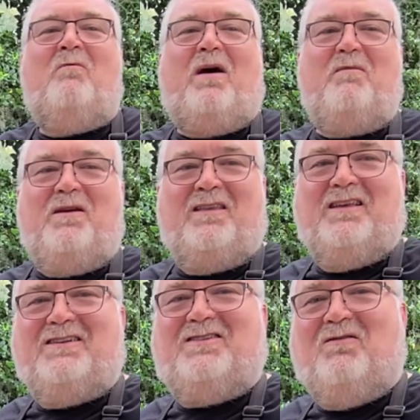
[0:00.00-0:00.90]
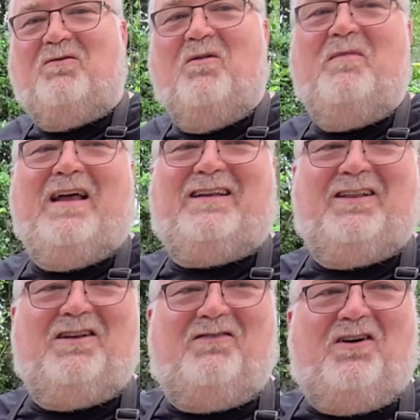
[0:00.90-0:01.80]
by being this
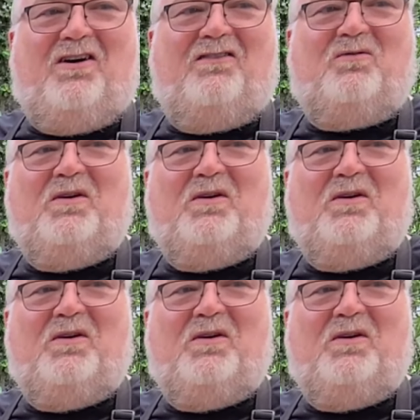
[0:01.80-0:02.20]
romantically involved